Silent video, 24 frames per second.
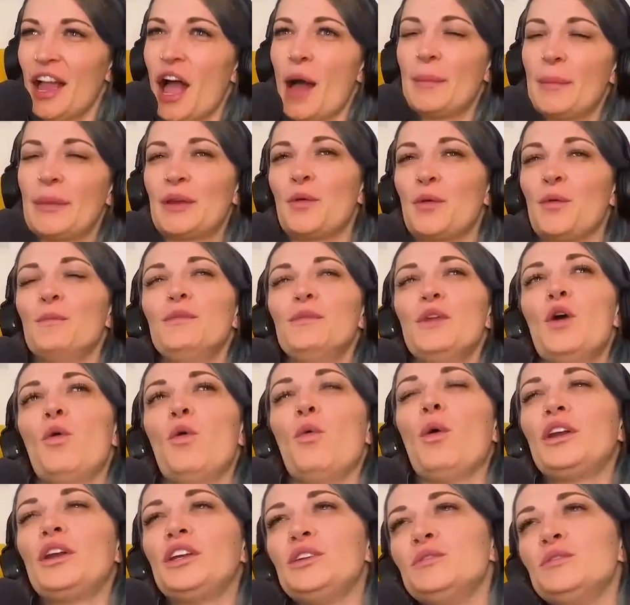I mean,
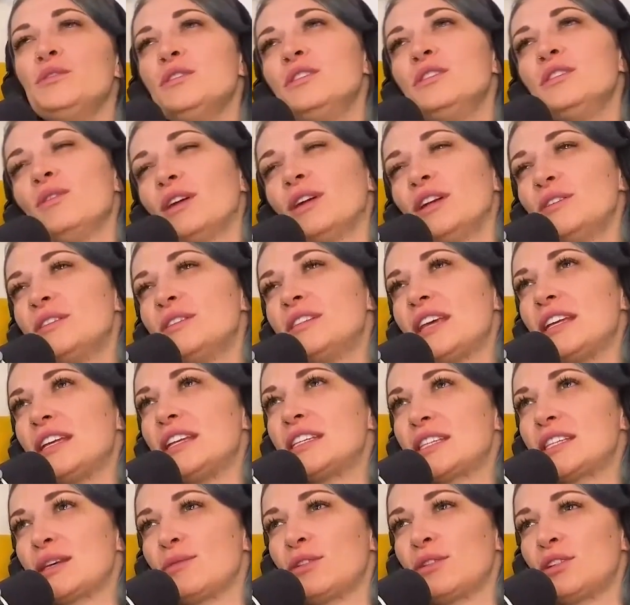what do you what do you say
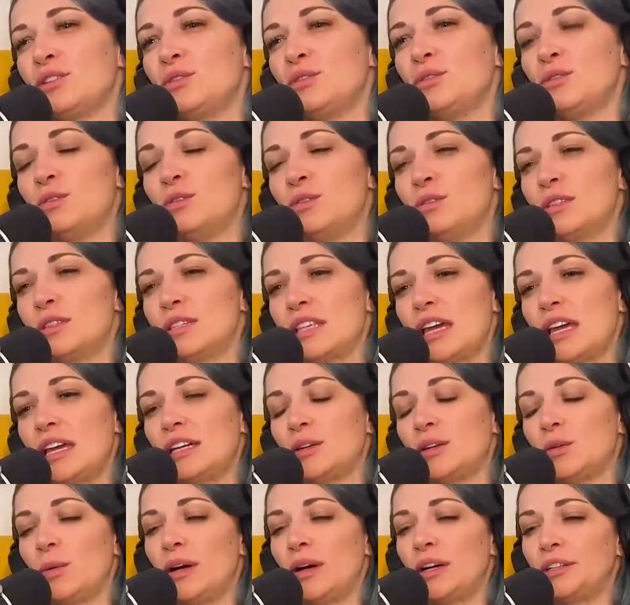to someone who's
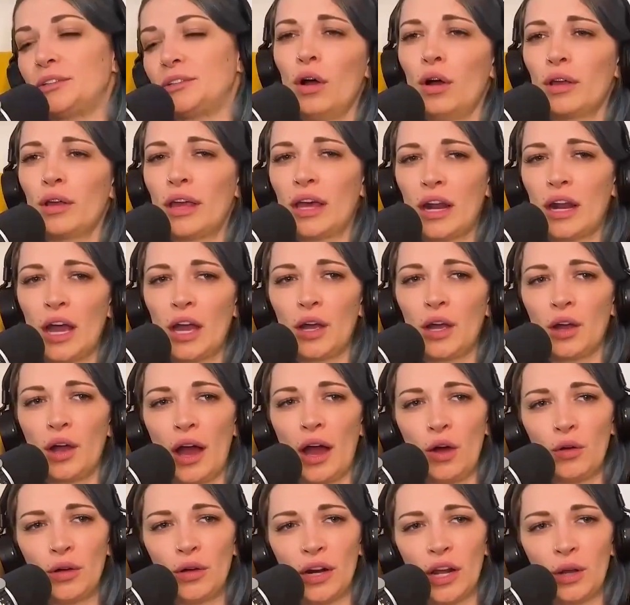like, "Well, can I
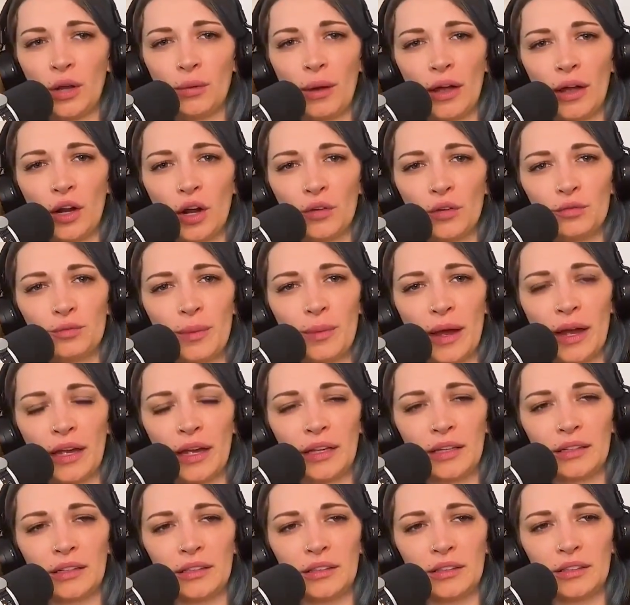how can I write off my
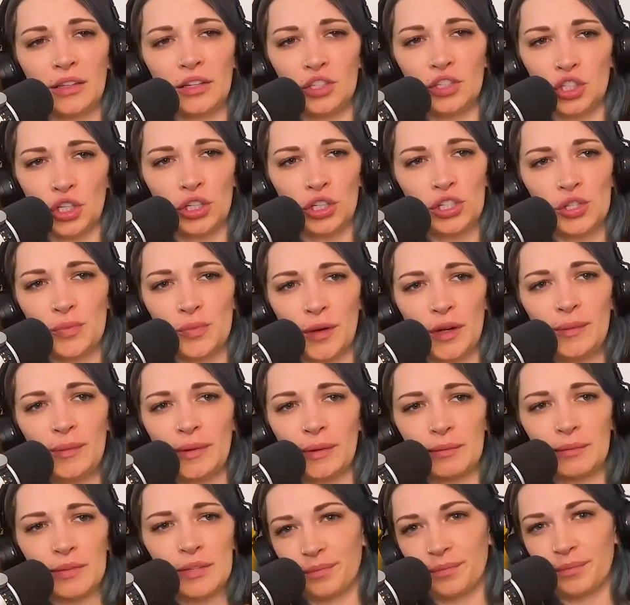insurance
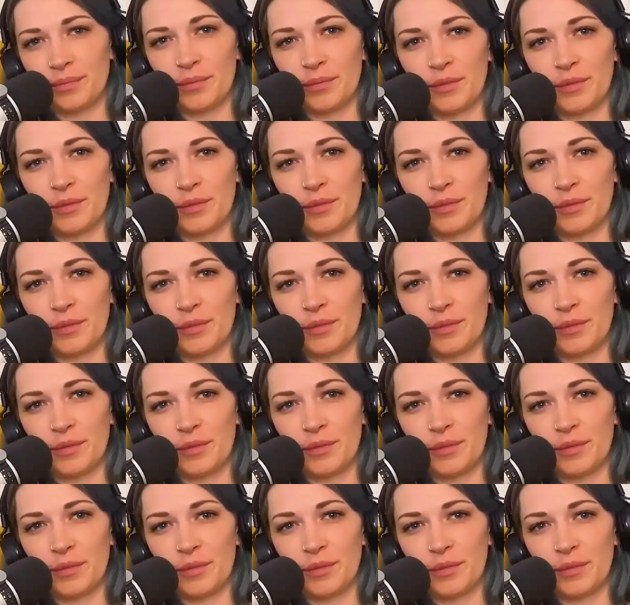premiums?"